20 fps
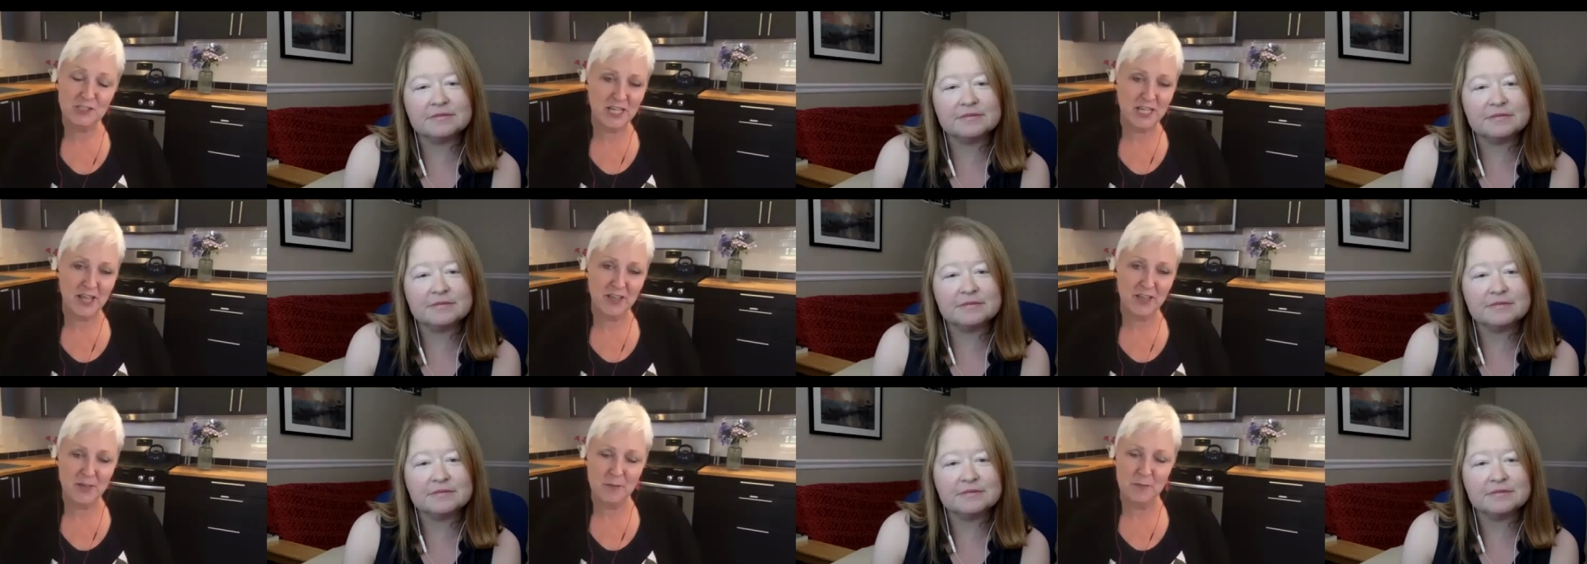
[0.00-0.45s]

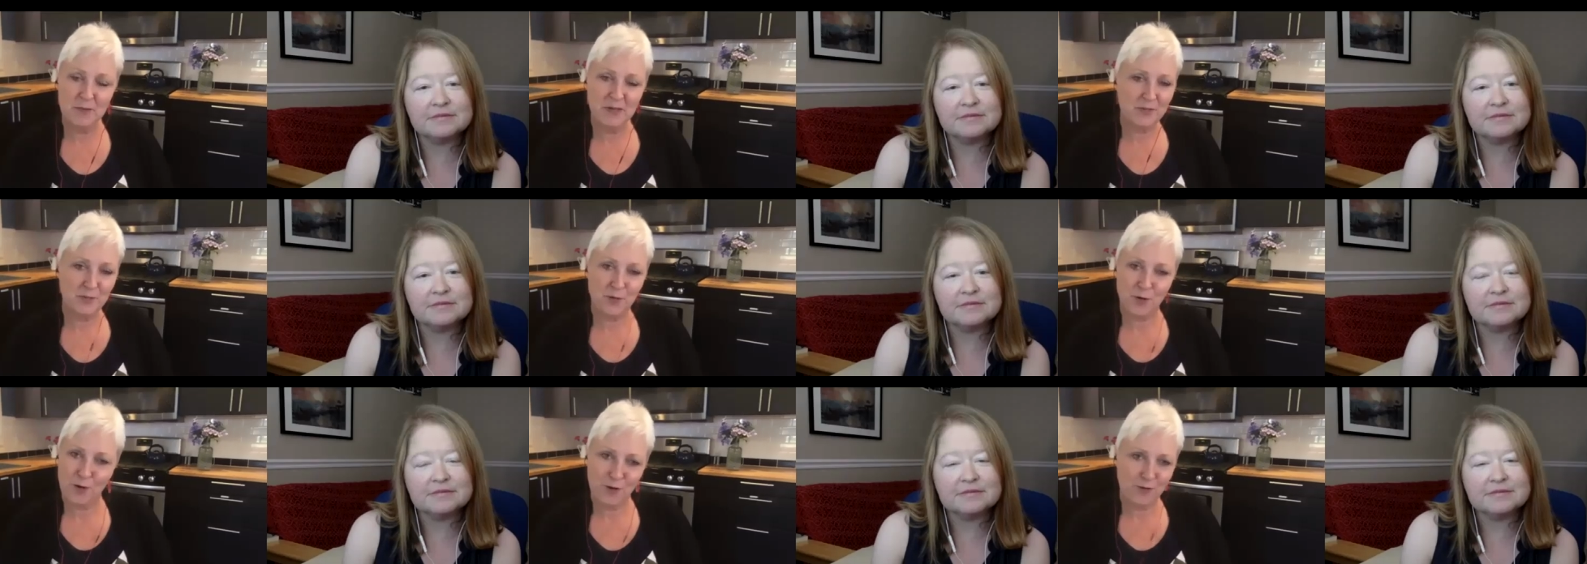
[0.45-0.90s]
Speaker 1: educate
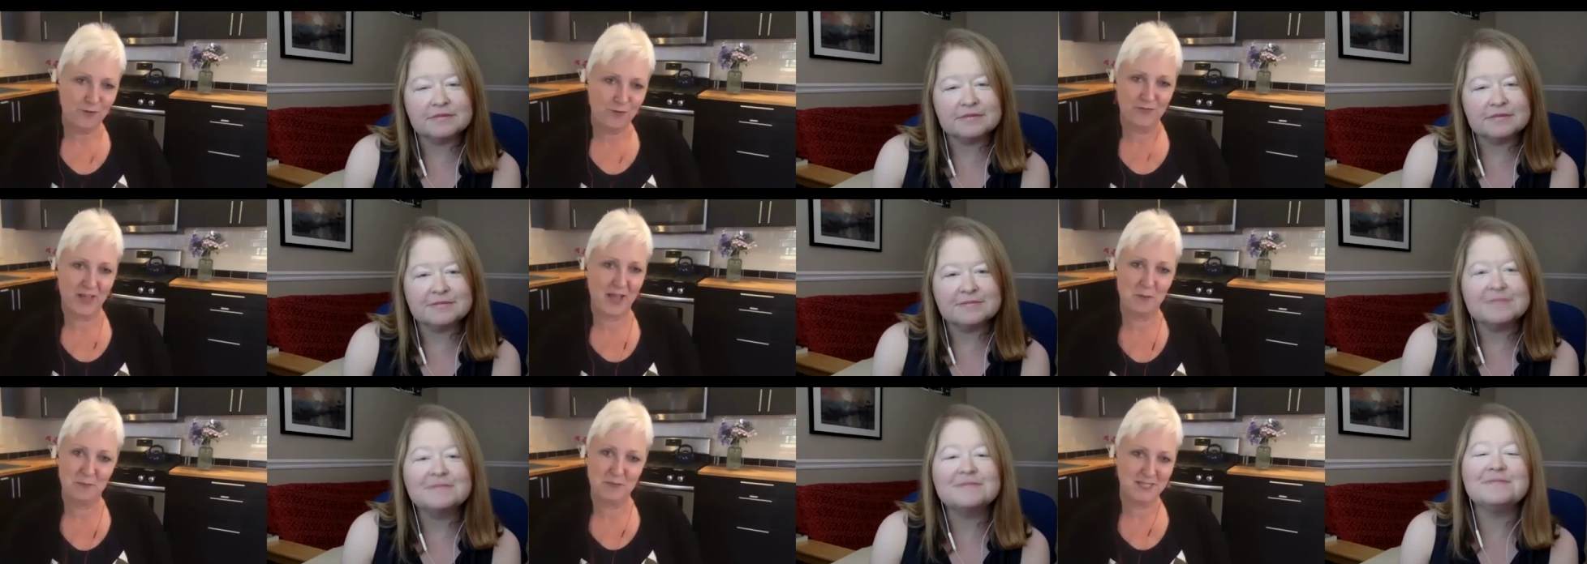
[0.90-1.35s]
them and get the
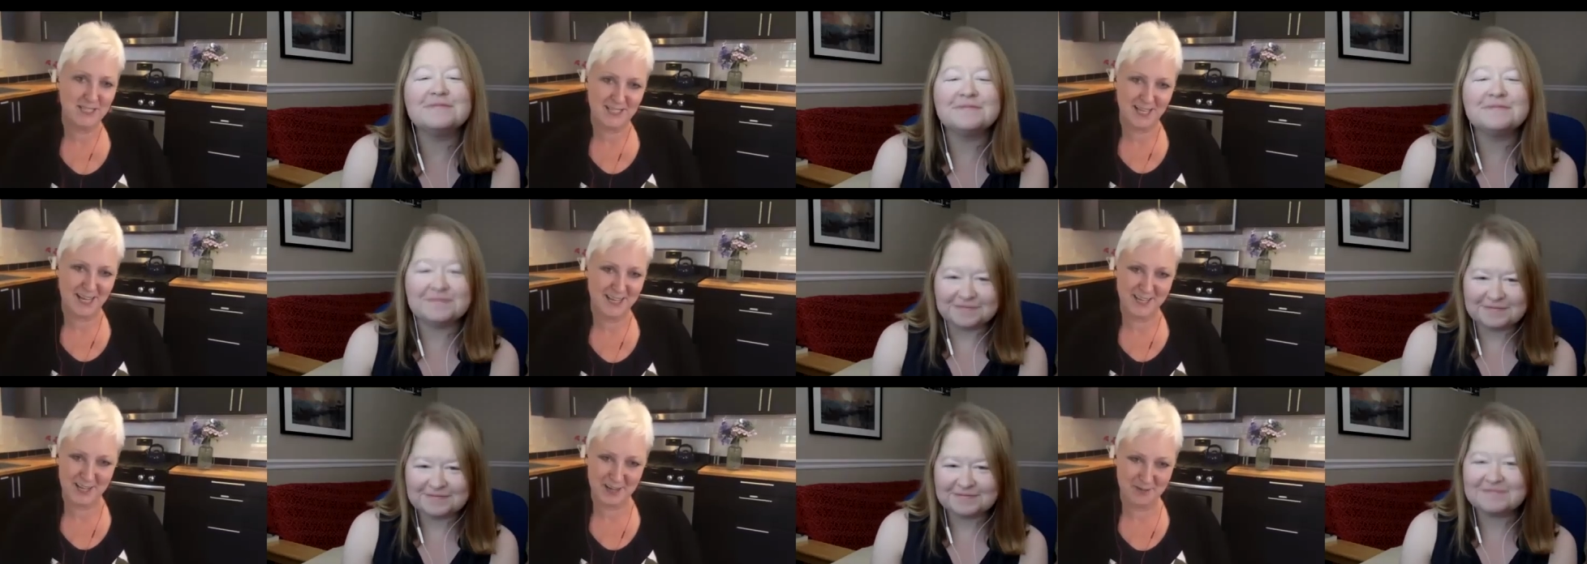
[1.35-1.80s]
whole
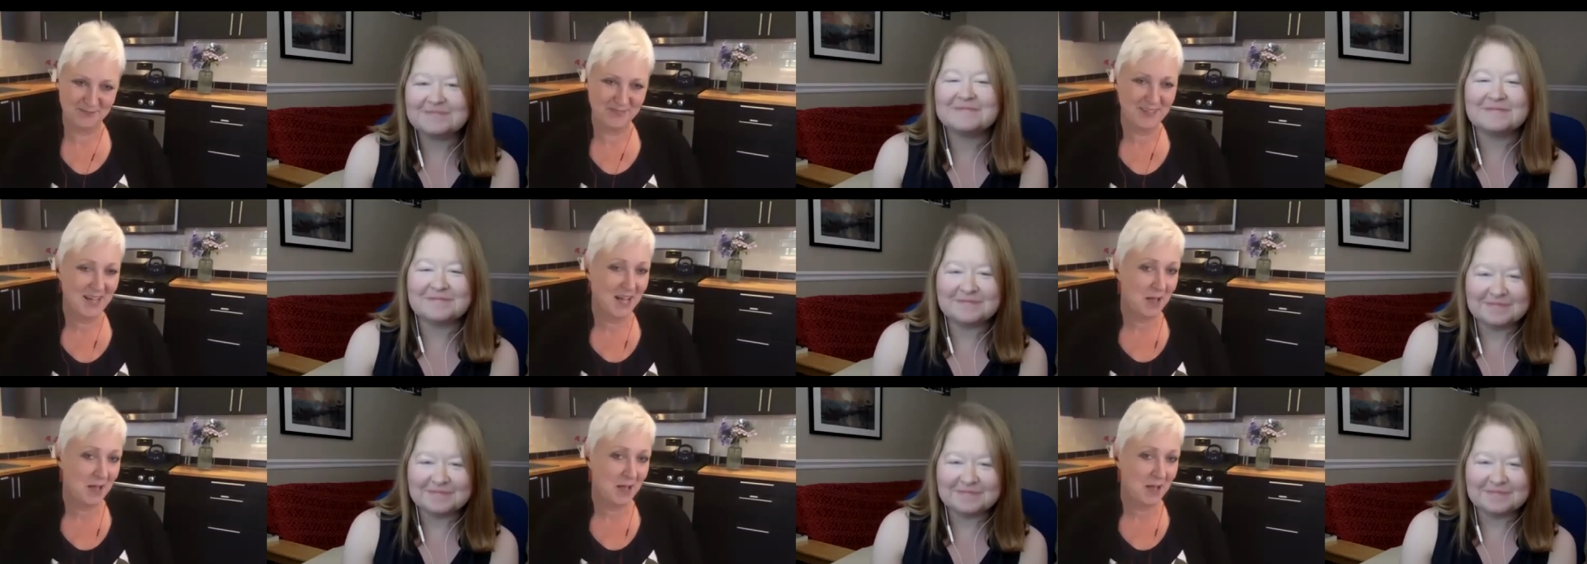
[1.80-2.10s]
family signed up and